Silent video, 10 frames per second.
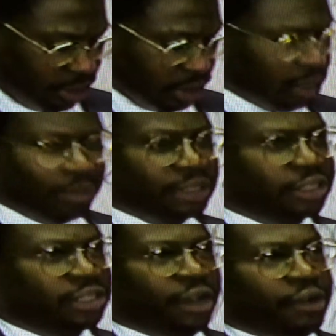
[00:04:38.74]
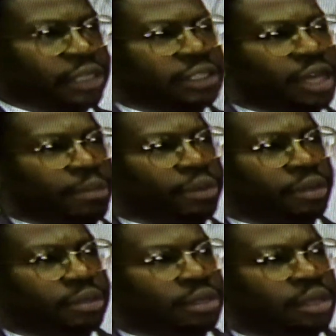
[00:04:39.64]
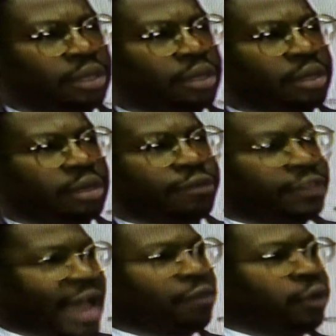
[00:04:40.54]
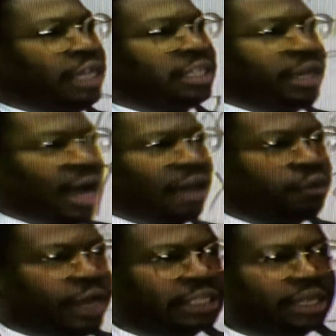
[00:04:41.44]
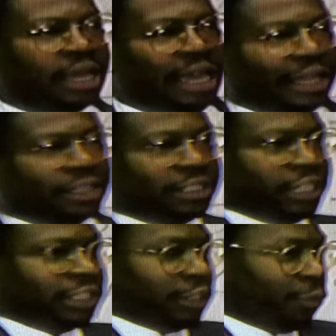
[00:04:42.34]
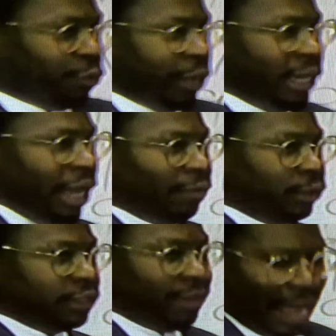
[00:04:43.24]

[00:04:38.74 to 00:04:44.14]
mysterious number. So that means in other regions, it consists of 3 levels of 9